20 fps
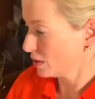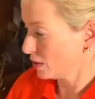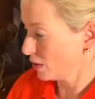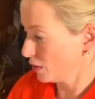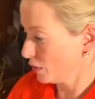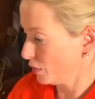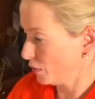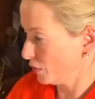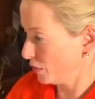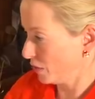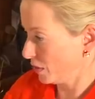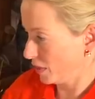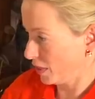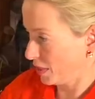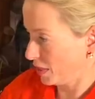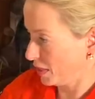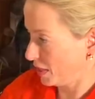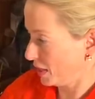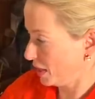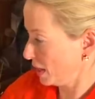So for
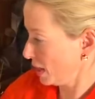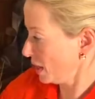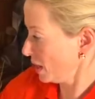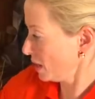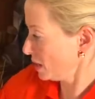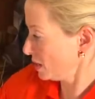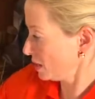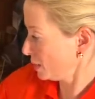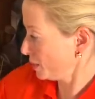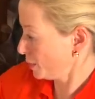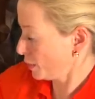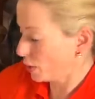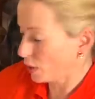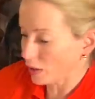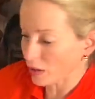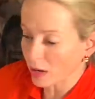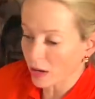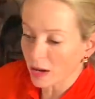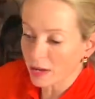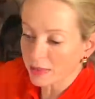this
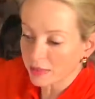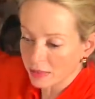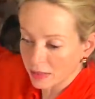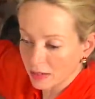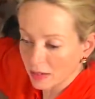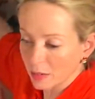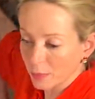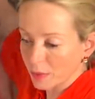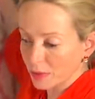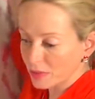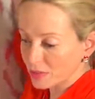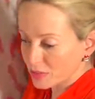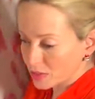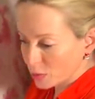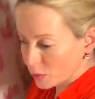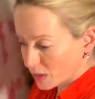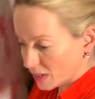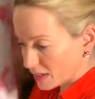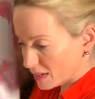book, I think I'm going to do what I